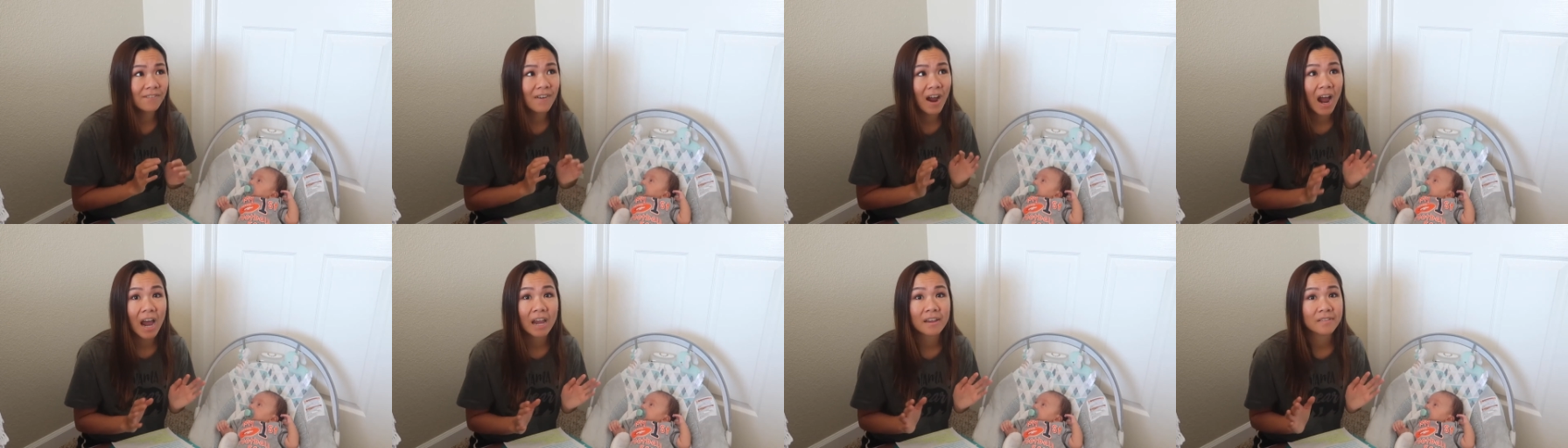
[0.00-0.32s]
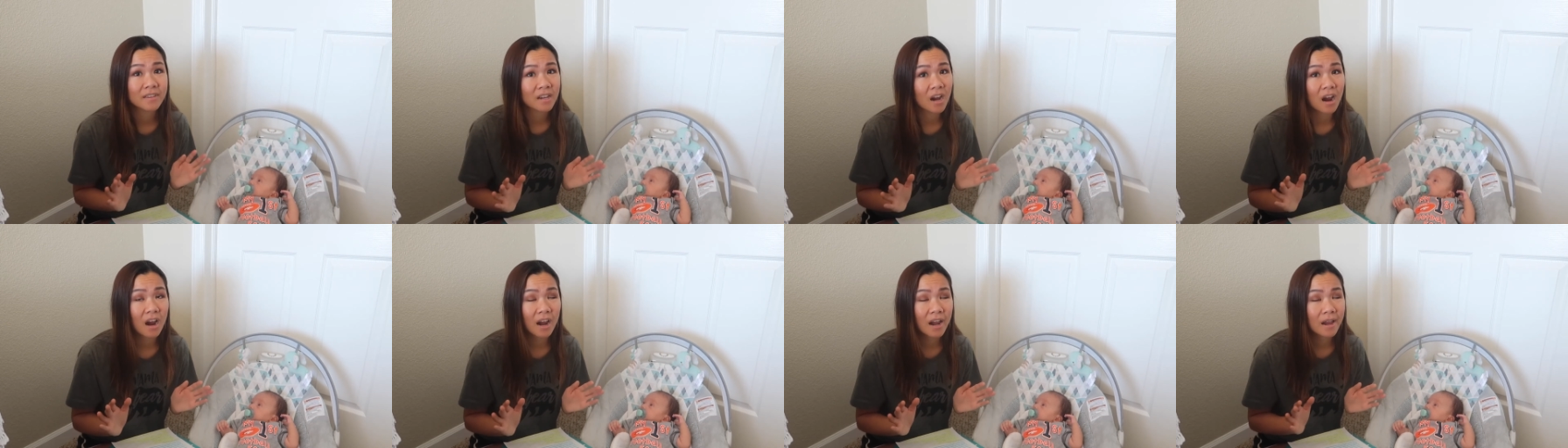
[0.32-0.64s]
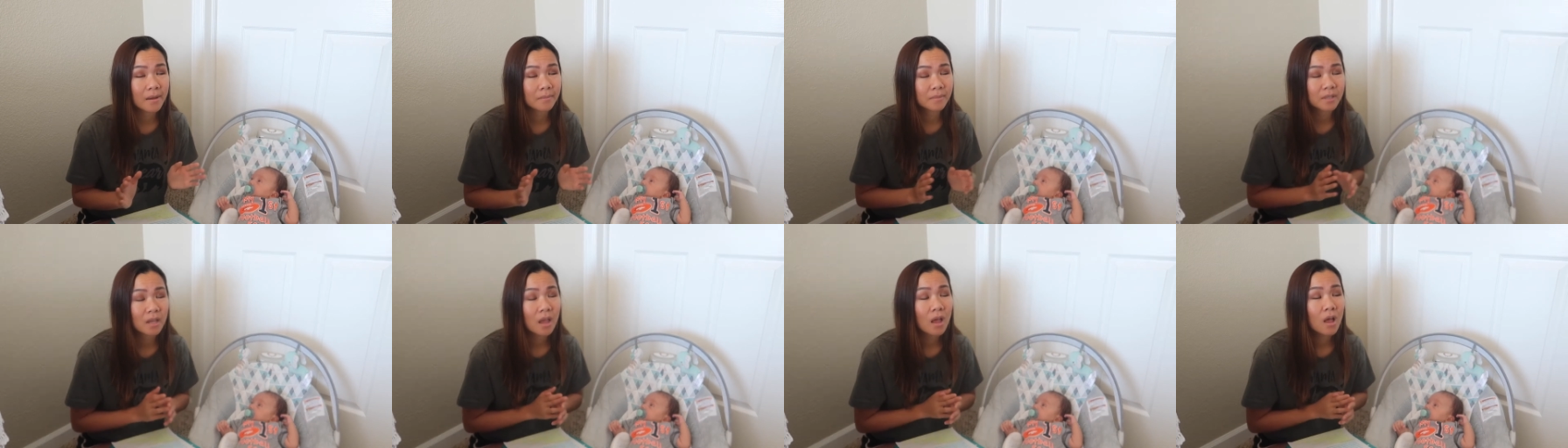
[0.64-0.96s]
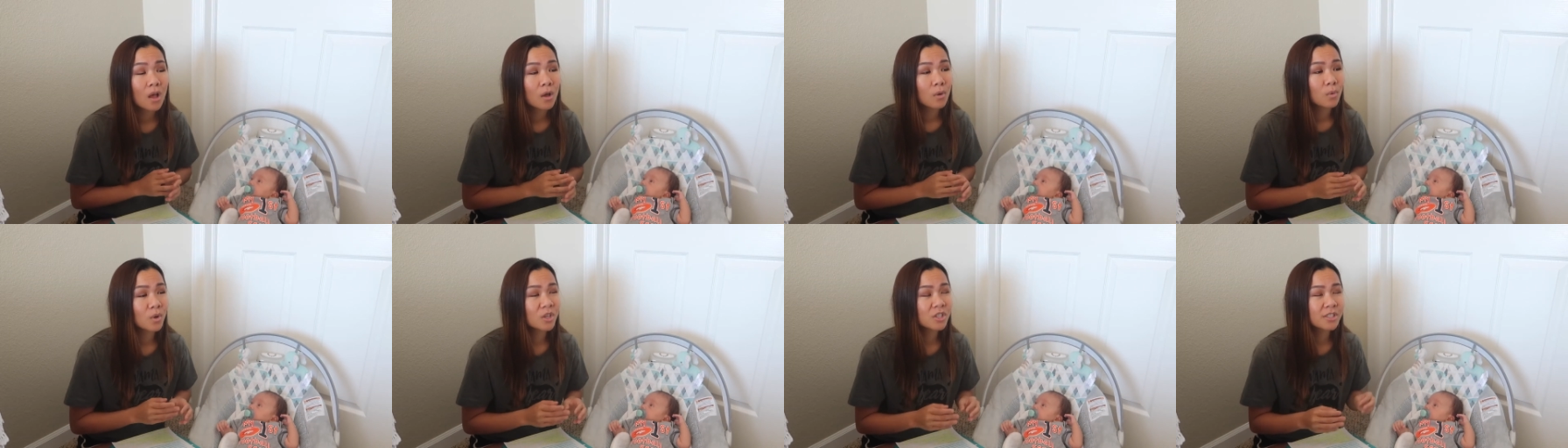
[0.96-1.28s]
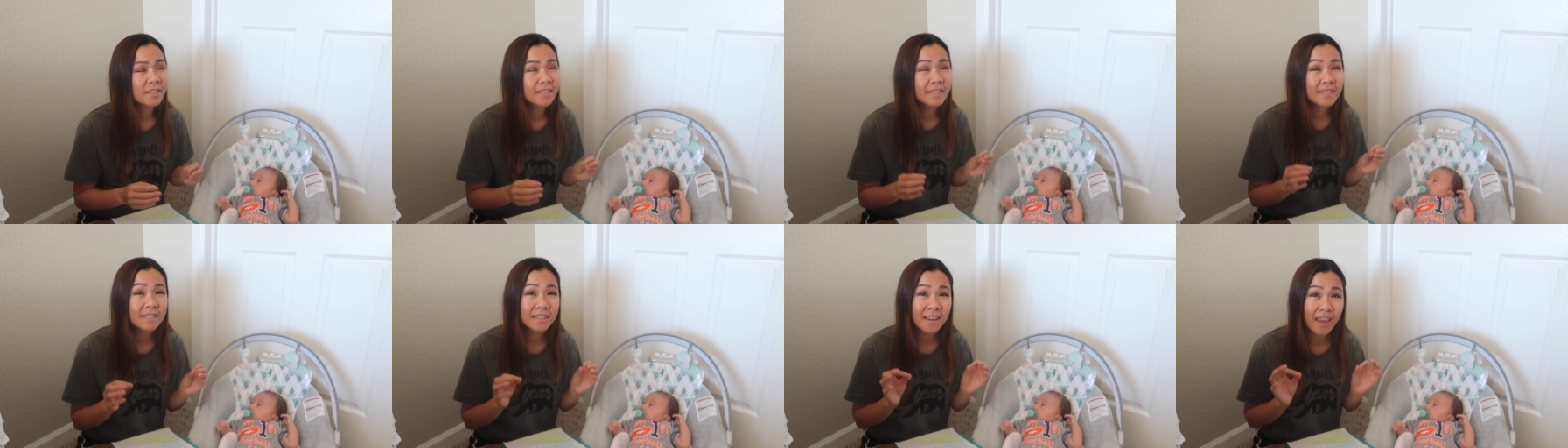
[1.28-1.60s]
5 times,
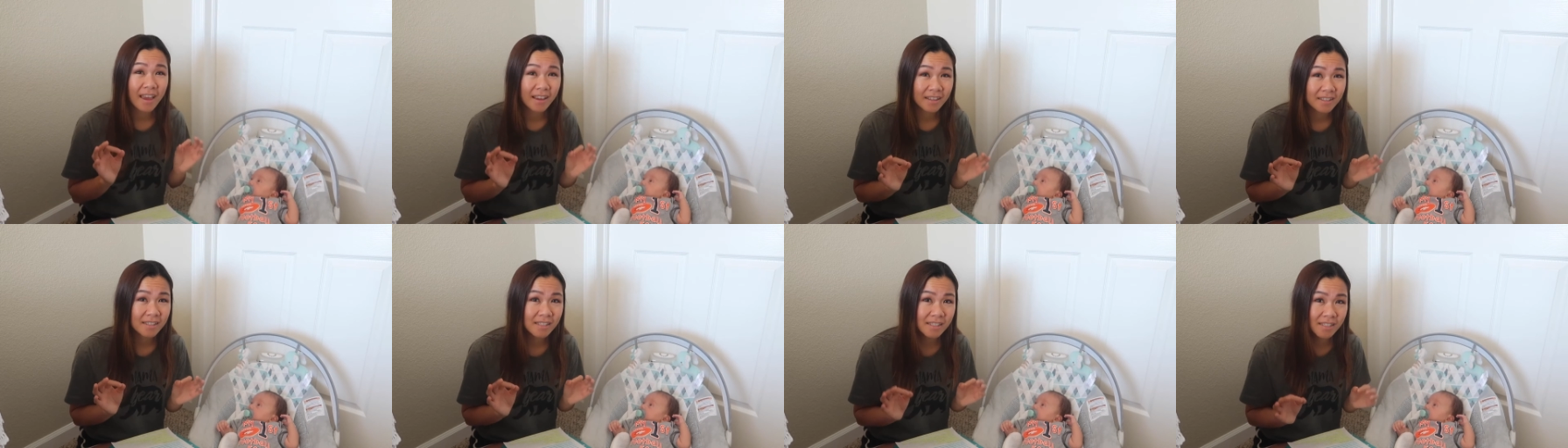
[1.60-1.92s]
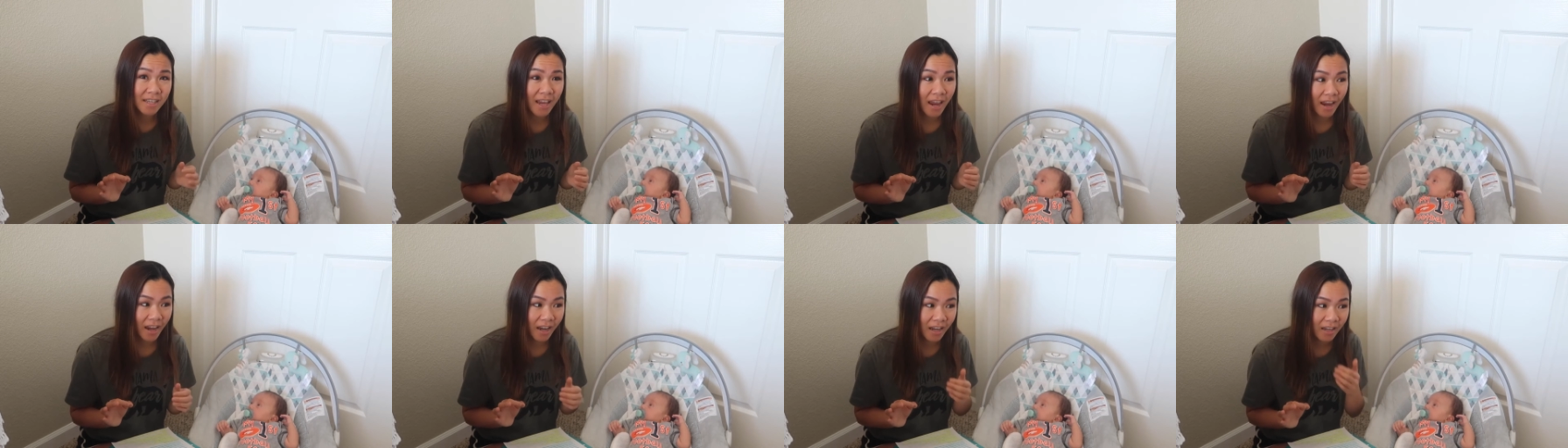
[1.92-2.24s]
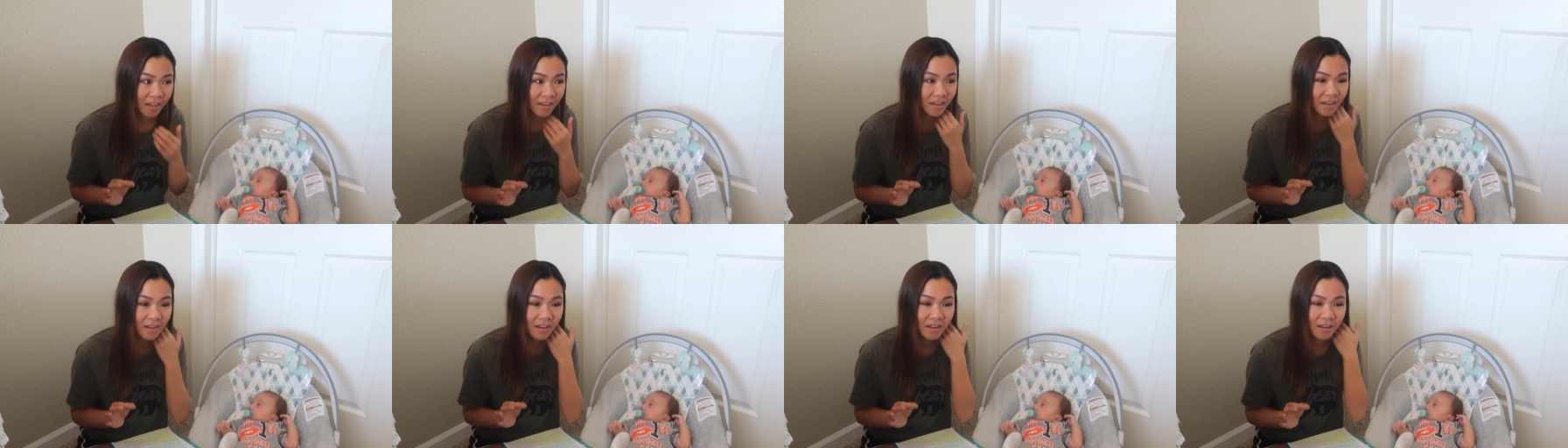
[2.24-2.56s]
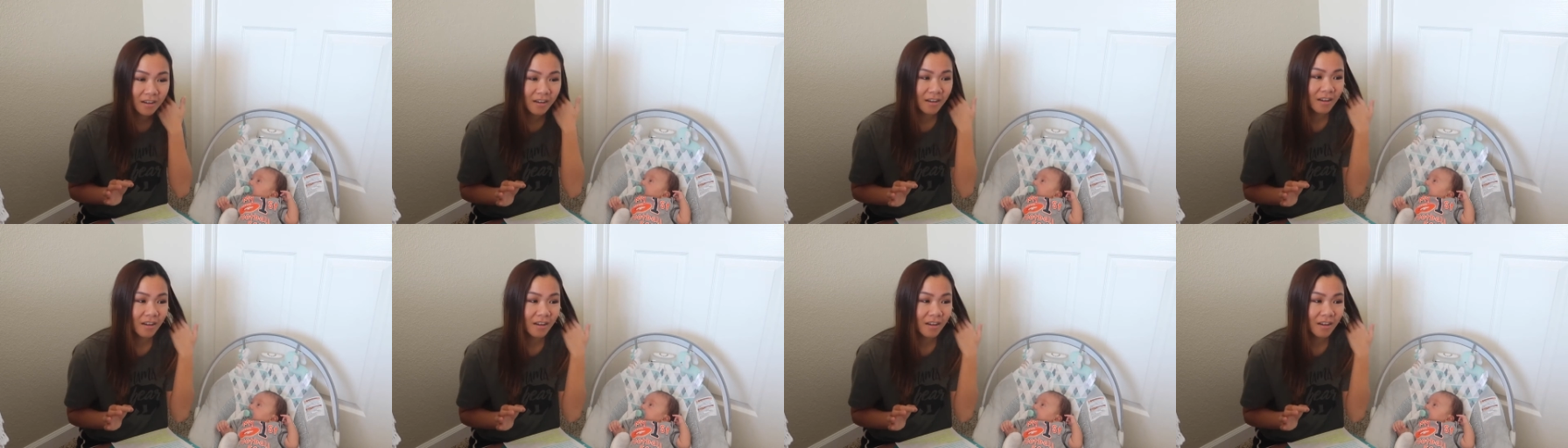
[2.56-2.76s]
which is insane.